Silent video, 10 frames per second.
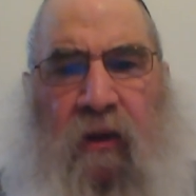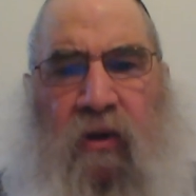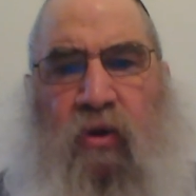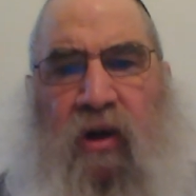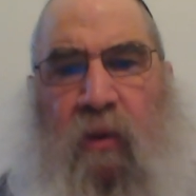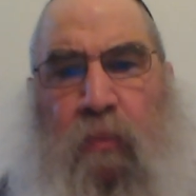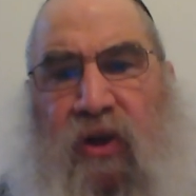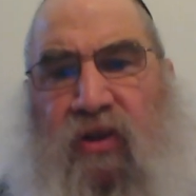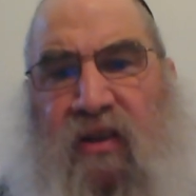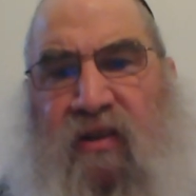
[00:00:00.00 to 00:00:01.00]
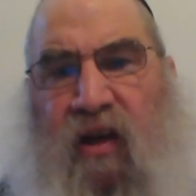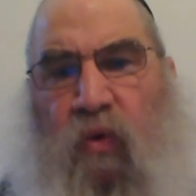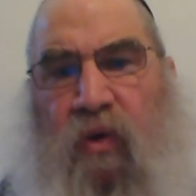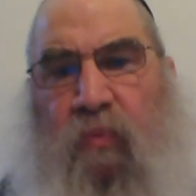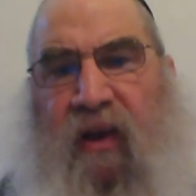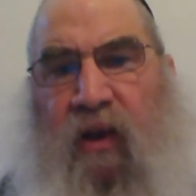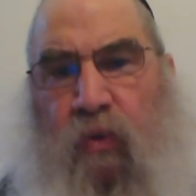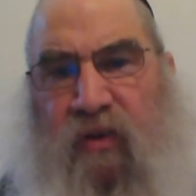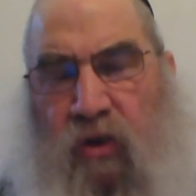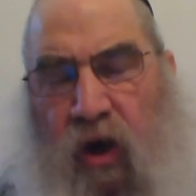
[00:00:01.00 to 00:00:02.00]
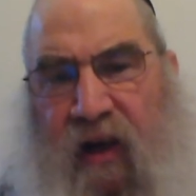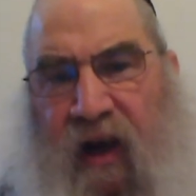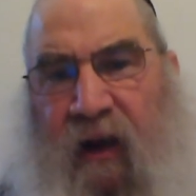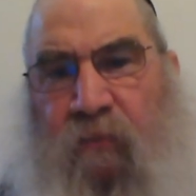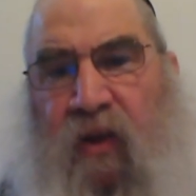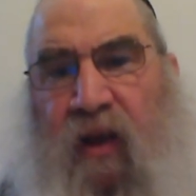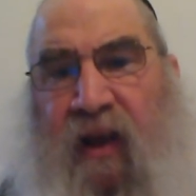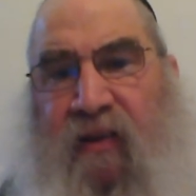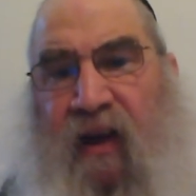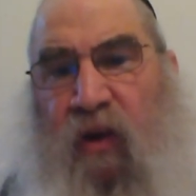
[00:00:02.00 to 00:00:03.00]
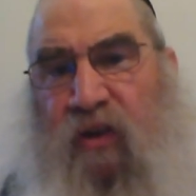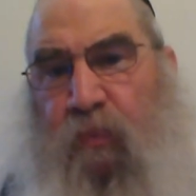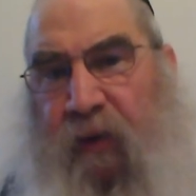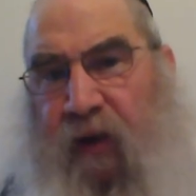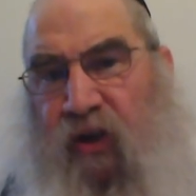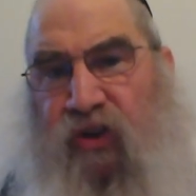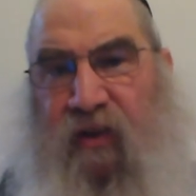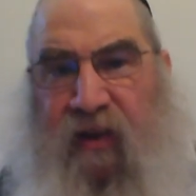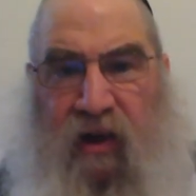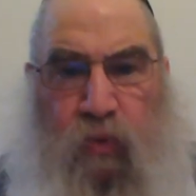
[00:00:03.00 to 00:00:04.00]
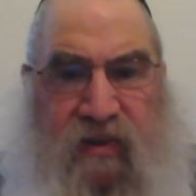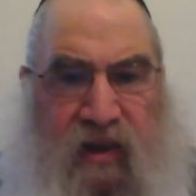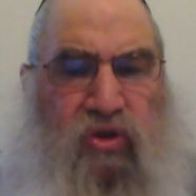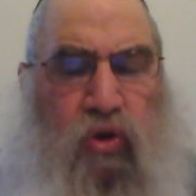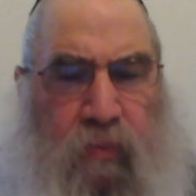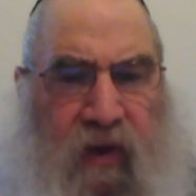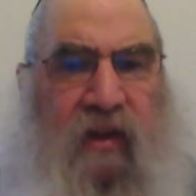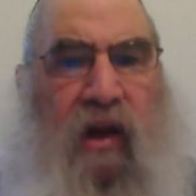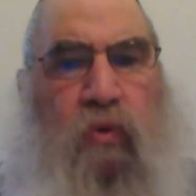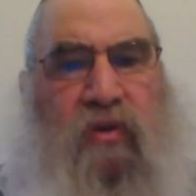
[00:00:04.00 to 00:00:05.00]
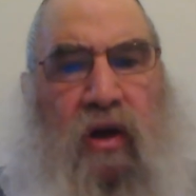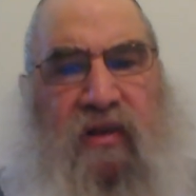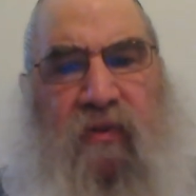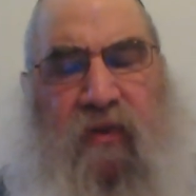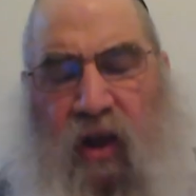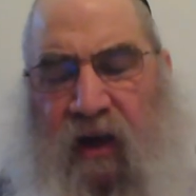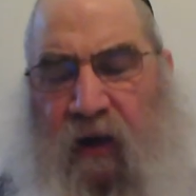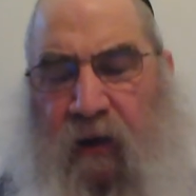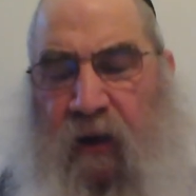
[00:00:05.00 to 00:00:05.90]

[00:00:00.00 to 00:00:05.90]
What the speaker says: L'chura, the Pashta tzir would be, he was Naga, and then he was Pirish, and then he was Hisrubei, and then he was Chaziv and Naga.